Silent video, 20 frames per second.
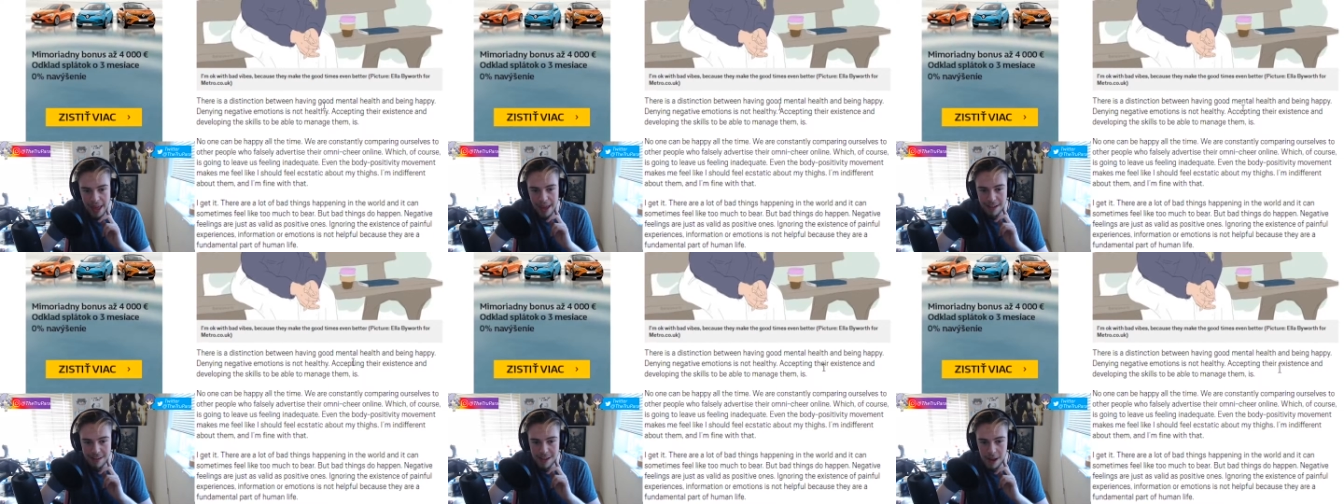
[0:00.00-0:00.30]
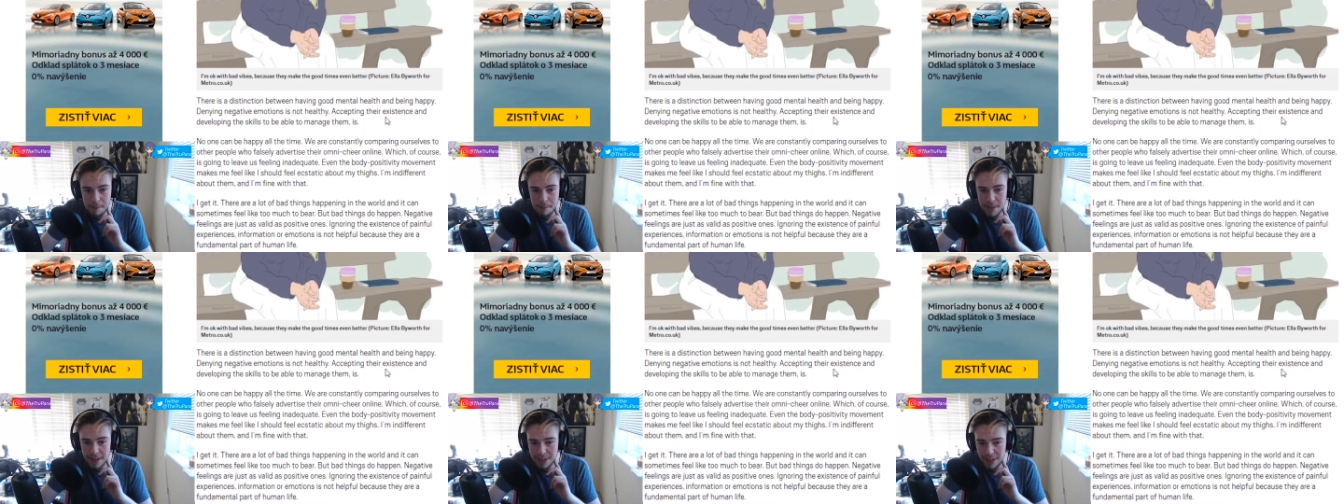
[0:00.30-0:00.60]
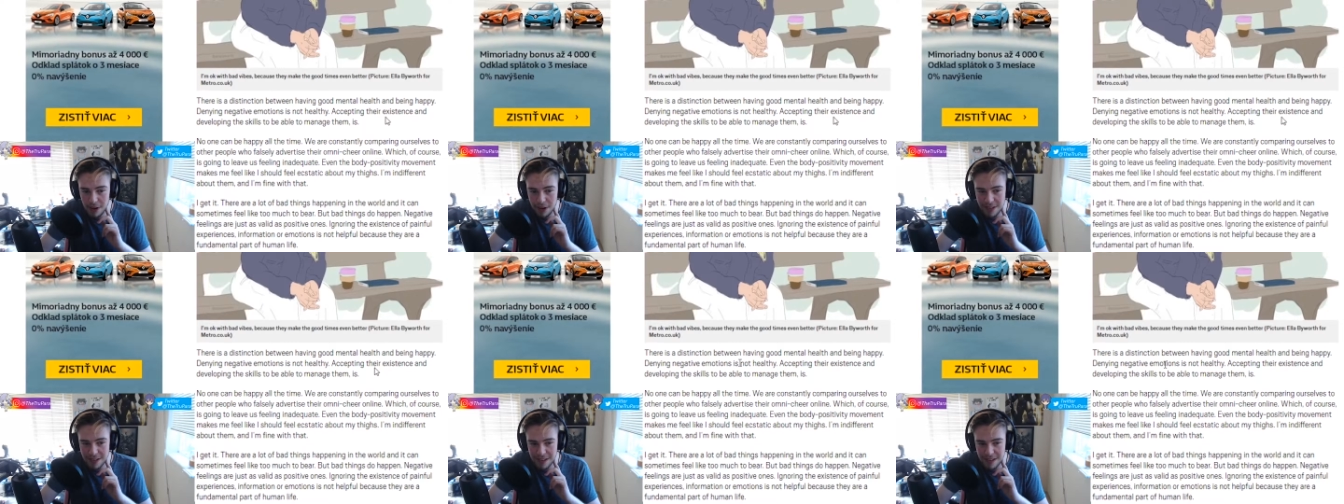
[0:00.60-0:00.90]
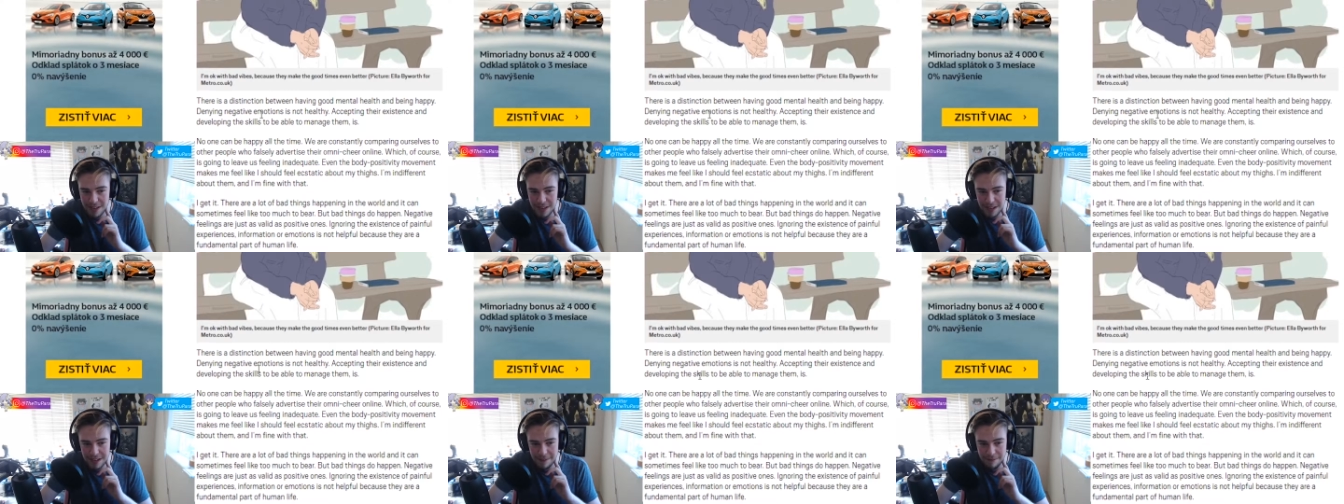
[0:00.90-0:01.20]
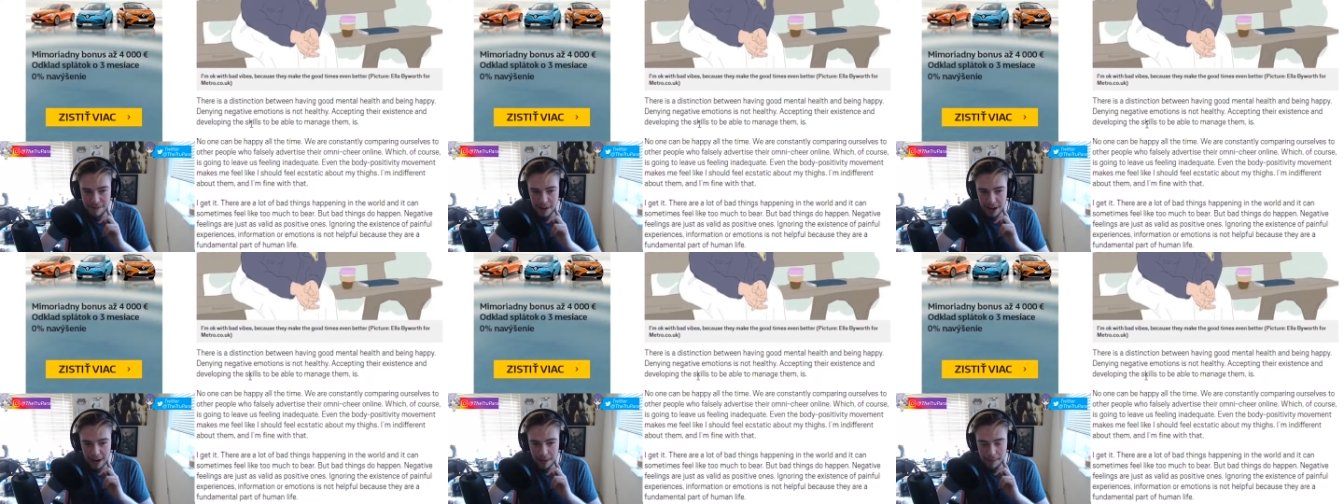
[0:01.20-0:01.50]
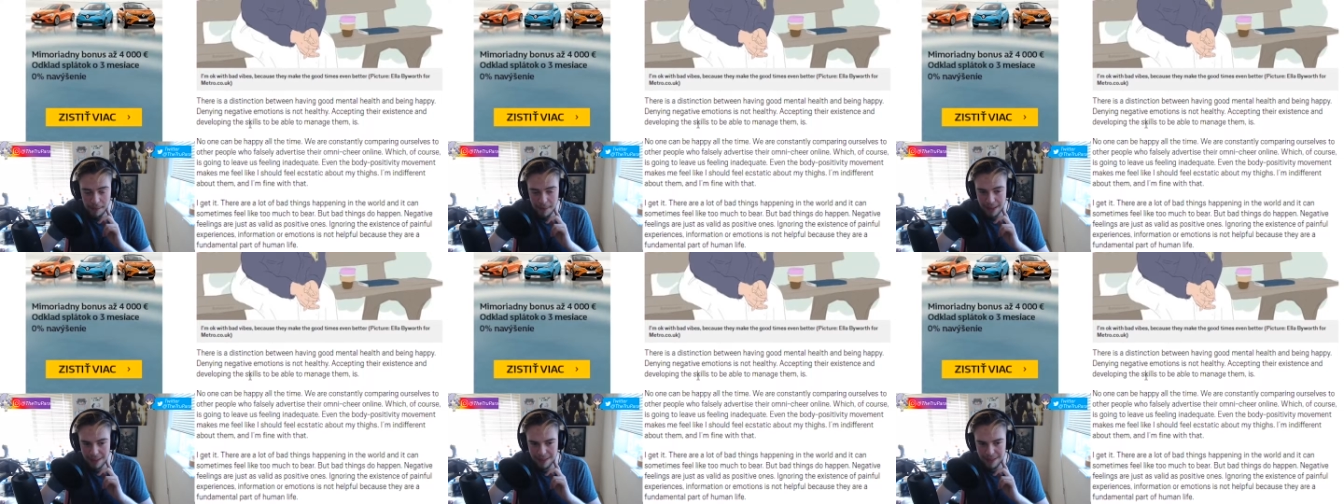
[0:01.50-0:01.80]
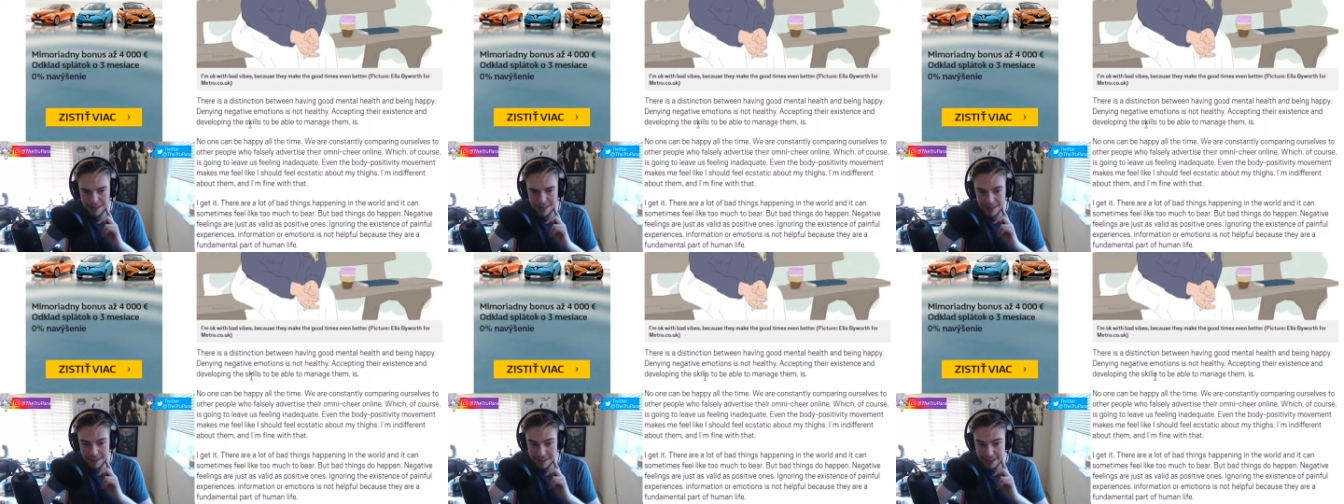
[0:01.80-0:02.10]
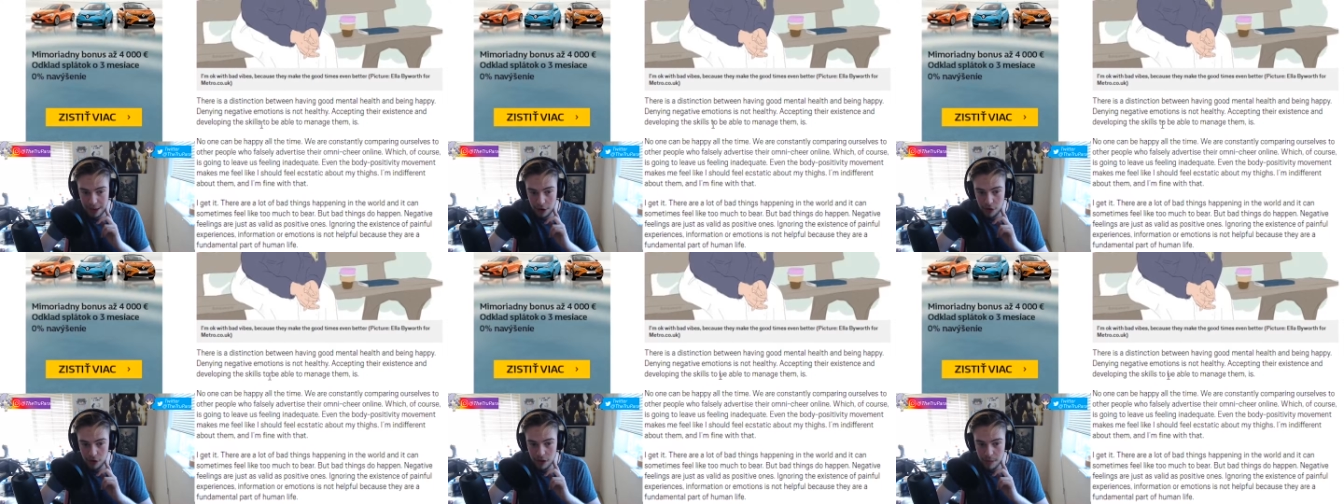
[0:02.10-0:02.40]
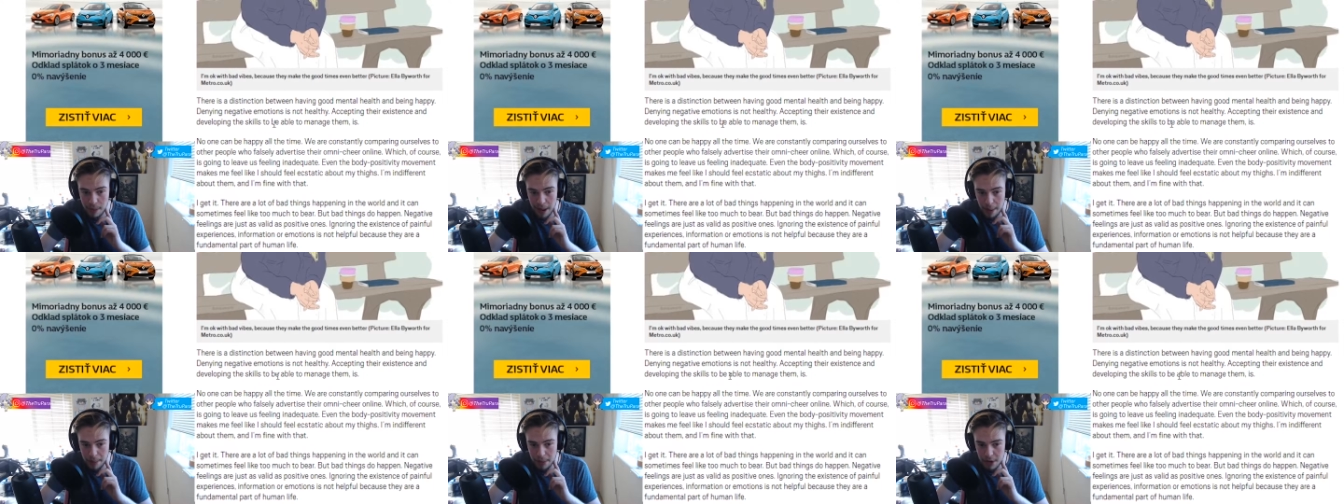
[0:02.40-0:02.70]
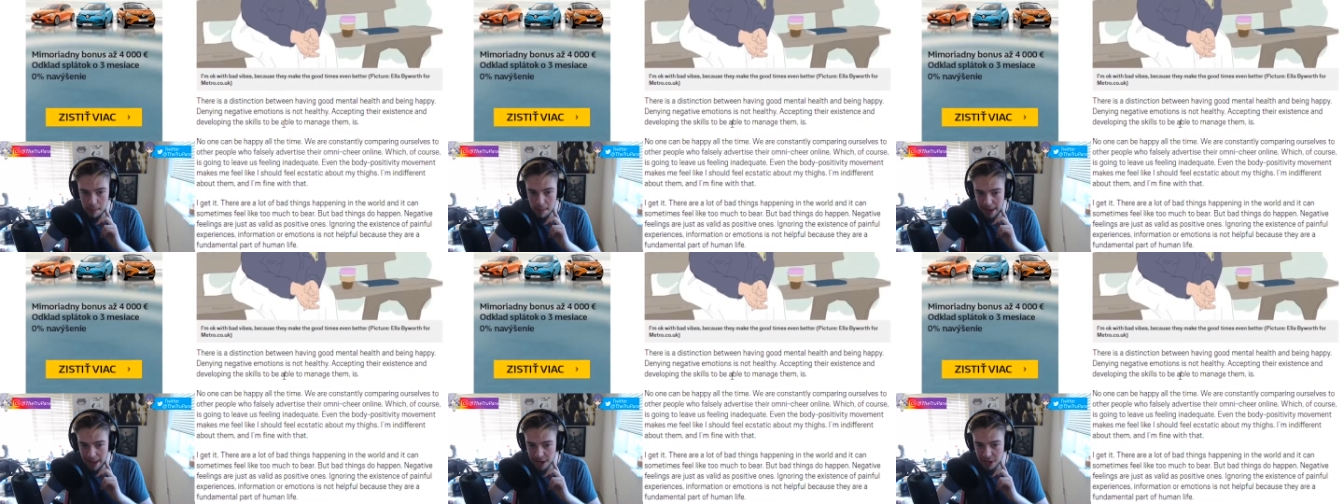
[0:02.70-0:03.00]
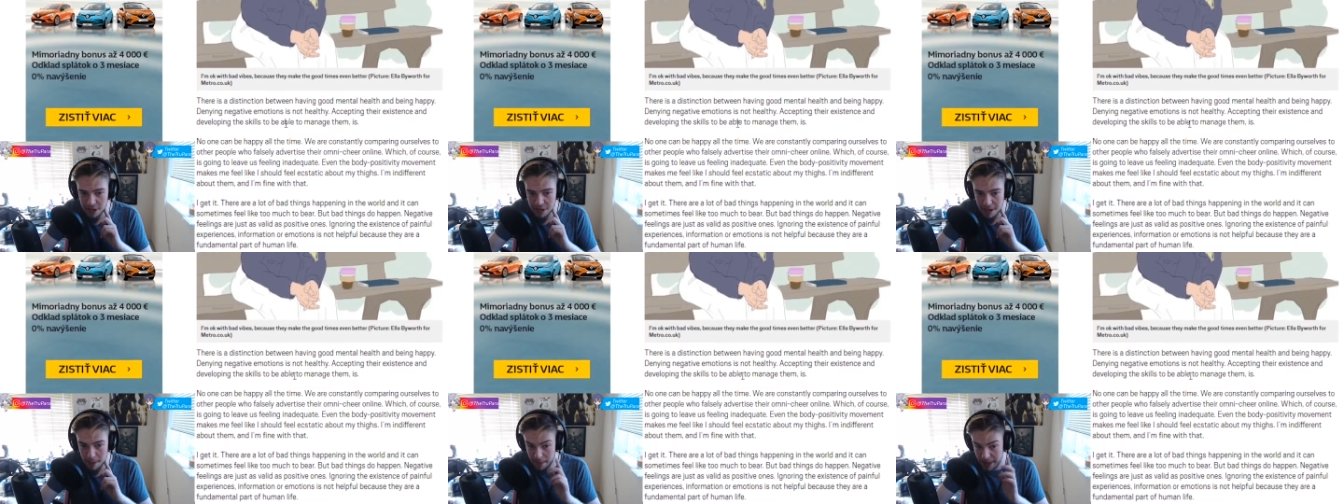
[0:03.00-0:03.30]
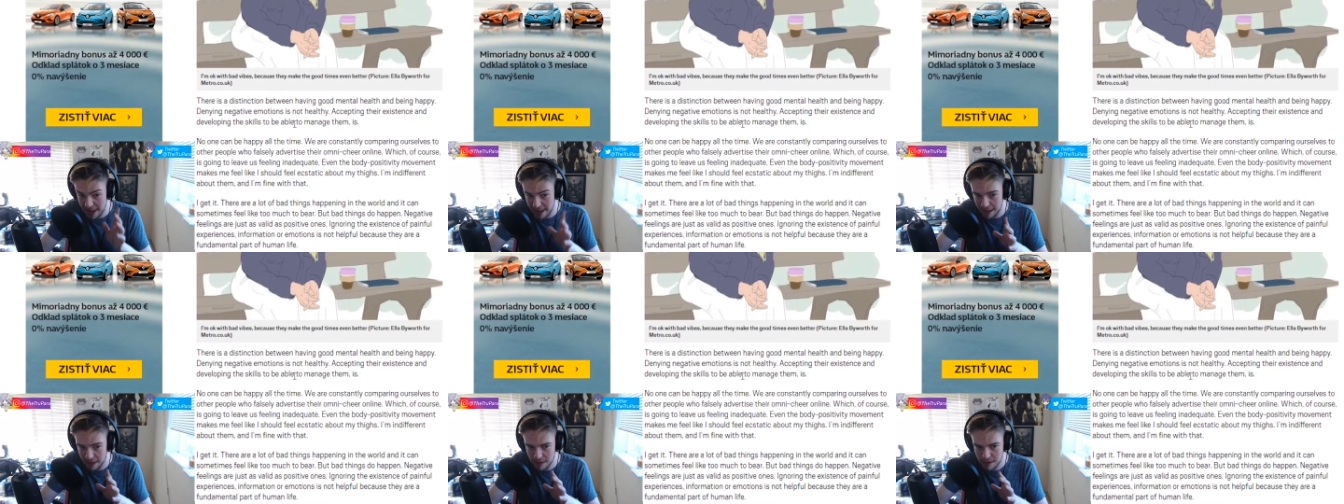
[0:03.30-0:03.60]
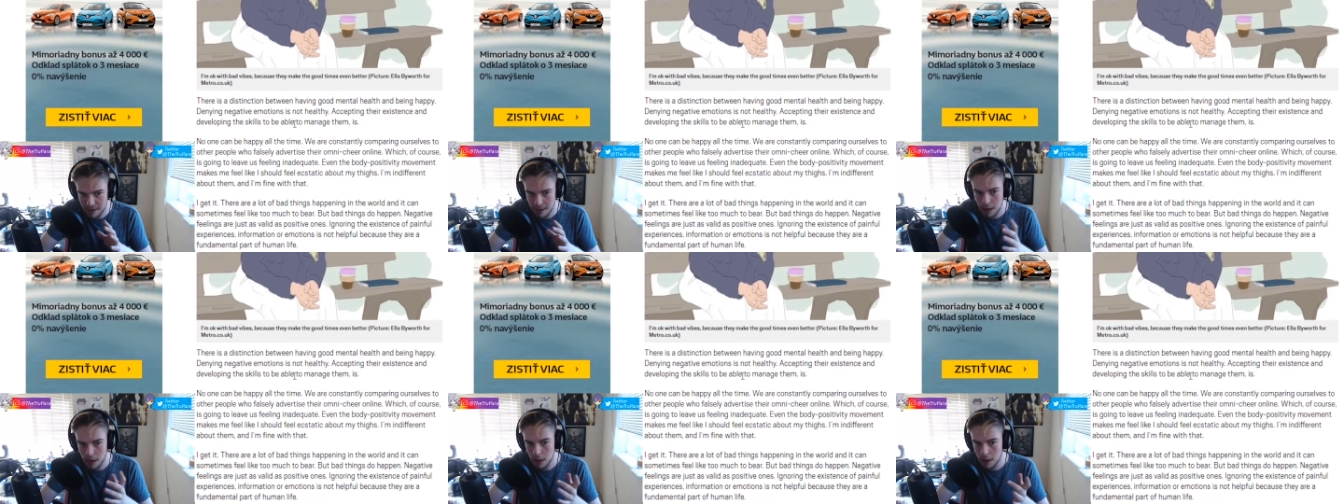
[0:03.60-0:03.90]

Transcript: Accepting their existence, developing the skills to be able to manage them is